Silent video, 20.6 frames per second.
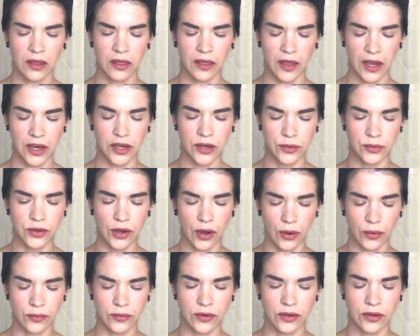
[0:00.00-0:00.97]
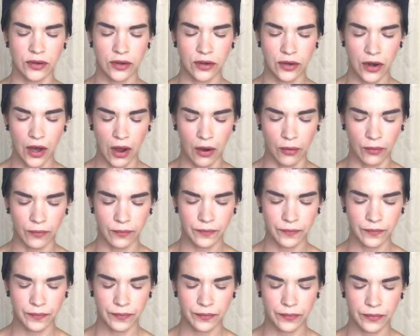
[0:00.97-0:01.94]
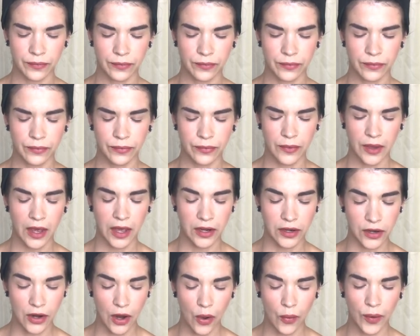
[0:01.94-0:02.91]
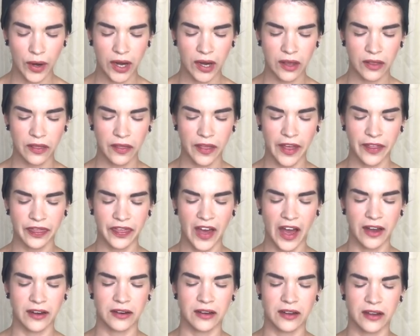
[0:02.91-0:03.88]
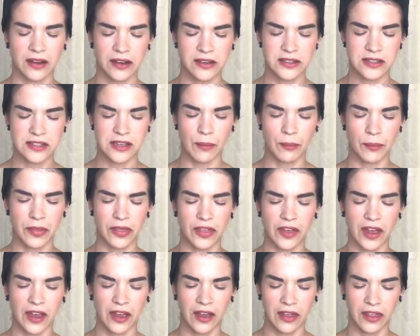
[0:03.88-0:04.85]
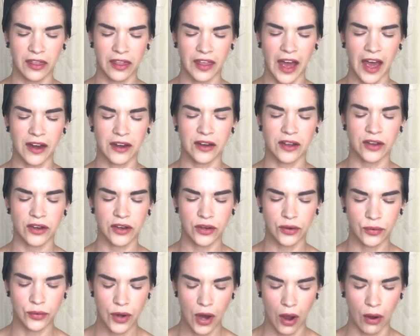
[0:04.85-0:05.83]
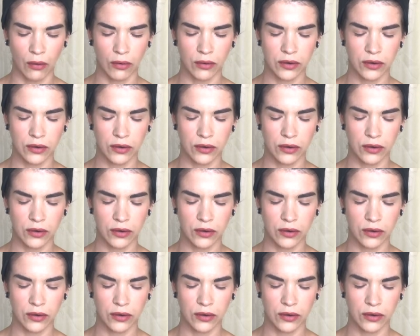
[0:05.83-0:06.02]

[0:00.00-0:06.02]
that you don't know. And knowing that that is something that you know.